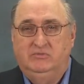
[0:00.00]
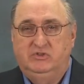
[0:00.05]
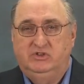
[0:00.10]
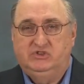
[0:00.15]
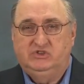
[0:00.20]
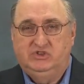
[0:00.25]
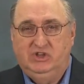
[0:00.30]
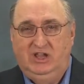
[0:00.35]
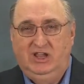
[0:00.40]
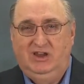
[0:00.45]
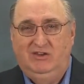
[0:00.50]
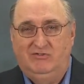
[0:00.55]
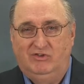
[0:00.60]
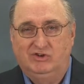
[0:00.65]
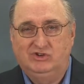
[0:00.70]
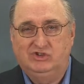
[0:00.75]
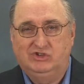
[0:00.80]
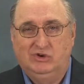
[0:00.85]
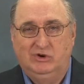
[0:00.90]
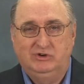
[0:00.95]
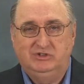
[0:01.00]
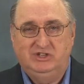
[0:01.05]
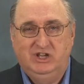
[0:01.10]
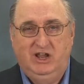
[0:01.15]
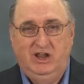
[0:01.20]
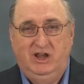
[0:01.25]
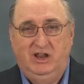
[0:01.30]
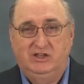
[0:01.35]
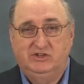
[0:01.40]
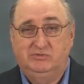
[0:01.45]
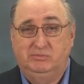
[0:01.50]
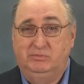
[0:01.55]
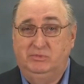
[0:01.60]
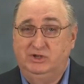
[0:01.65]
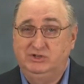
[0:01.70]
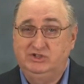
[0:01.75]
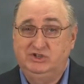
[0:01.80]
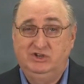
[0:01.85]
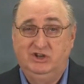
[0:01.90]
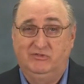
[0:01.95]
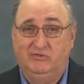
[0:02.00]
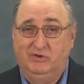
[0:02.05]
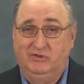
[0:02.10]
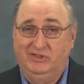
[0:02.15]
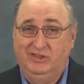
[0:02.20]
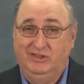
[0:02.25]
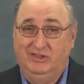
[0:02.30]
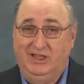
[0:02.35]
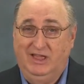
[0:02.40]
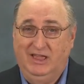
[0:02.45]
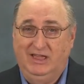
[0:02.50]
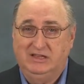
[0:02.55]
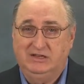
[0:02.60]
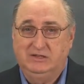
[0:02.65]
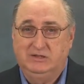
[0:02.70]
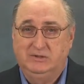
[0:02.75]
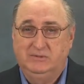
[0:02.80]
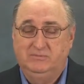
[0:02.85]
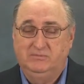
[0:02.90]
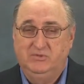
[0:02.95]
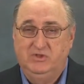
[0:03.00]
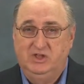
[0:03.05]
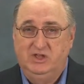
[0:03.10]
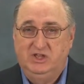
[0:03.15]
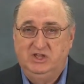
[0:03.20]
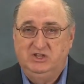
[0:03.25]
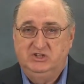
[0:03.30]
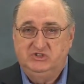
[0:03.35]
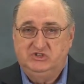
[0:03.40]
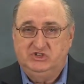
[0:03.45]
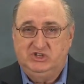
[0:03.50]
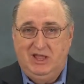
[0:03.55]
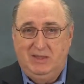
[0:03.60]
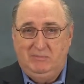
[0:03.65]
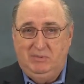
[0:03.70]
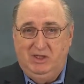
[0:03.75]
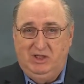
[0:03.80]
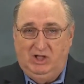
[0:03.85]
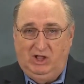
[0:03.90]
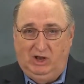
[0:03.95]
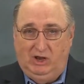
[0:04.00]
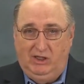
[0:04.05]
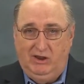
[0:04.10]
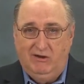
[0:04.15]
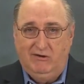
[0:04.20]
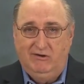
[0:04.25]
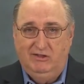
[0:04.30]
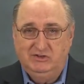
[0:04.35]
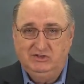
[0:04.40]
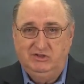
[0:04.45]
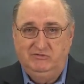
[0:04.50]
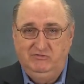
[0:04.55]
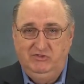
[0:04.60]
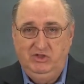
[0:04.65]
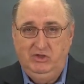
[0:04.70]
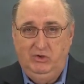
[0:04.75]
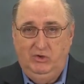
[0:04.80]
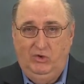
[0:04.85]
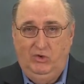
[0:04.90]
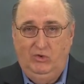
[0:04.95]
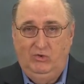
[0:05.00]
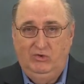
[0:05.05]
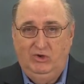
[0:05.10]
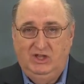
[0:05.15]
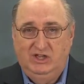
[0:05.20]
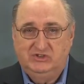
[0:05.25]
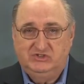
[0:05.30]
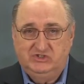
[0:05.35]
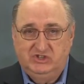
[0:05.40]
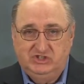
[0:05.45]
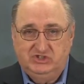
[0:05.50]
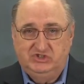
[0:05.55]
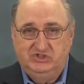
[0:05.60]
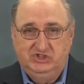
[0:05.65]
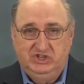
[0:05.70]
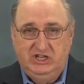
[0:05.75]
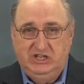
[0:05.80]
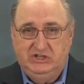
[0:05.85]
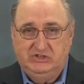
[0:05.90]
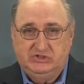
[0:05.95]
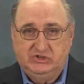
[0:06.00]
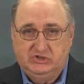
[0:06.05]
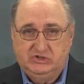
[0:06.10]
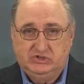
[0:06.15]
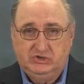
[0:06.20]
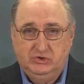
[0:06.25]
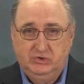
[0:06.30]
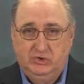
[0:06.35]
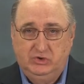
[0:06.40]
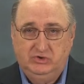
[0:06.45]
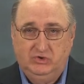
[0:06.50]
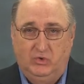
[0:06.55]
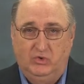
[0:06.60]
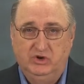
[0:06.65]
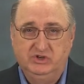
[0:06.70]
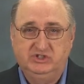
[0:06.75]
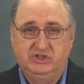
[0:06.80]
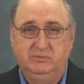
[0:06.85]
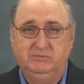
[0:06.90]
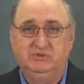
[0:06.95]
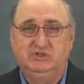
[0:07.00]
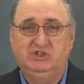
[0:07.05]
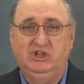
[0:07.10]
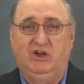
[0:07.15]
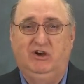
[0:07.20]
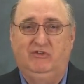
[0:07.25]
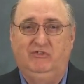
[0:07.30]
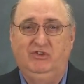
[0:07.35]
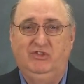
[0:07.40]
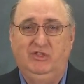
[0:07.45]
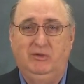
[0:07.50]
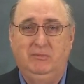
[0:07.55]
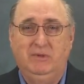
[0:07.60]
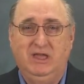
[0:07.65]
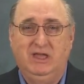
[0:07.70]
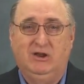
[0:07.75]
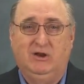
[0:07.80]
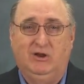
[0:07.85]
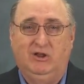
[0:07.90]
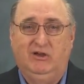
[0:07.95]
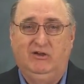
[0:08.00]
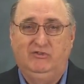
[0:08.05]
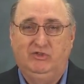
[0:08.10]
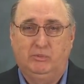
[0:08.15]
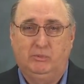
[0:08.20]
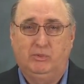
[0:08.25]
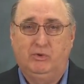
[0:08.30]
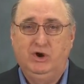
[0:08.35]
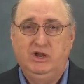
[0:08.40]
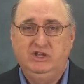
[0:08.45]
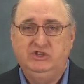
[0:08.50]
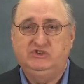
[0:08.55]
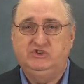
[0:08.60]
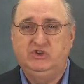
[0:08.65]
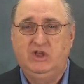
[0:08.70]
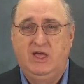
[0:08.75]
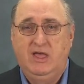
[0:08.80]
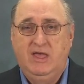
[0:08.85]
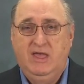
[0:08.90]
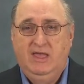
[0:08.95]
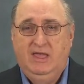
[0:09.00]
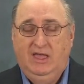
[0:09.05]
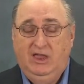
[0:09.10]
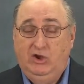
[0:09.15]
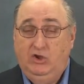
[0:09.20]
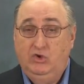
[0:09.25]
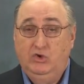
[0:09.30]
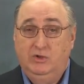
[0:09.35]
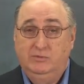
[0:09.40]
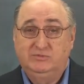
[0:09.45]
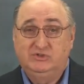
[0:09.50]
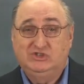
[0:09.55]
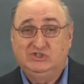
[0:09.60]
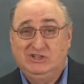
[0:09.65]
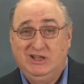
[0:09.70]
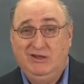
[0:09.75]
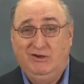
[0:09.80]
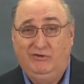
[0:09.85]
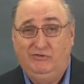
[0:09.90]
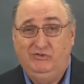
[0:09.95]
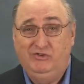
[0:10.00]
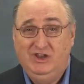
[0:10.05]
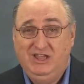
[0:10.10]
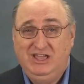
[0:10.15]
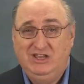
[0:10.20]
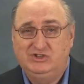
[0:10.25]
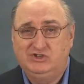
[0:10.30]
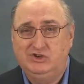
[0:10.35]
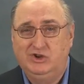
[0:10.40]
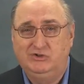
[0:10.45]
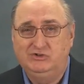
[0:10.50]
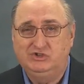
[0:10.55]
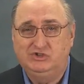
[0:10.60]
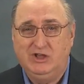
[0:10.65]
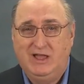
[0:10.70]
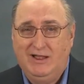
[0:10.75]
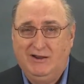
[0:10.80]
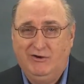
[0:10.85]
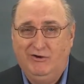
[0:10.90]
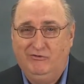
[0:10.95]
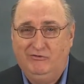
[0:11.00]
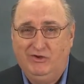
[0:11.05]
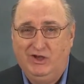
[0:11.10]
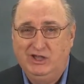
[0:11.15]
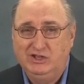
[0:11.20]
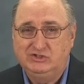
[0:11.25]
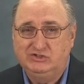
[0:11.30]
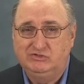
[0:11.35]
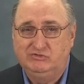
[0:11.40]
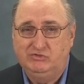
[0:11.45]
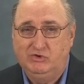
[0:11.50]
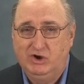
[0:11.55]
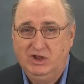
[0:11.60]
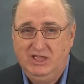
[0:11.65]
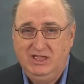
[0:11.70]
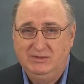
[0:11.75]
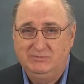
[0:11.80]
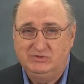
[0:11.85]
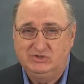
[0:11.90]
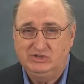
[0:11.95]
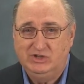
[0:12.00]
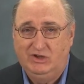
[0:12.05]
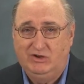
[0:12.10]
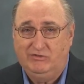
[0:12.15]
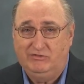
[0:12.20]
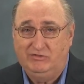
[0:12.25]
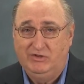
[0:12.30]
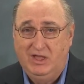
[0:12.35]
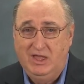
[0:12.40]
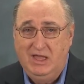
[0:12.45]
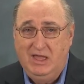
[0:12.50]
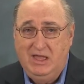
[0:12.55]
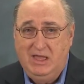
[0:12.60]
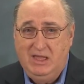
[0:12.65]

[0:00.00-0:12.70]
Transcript: the scene in verse 13 is much different than that. Stepping clear into view is this Jesus who adorns himself in the mantle of the priest and who himself needs no sacrifice for he himself,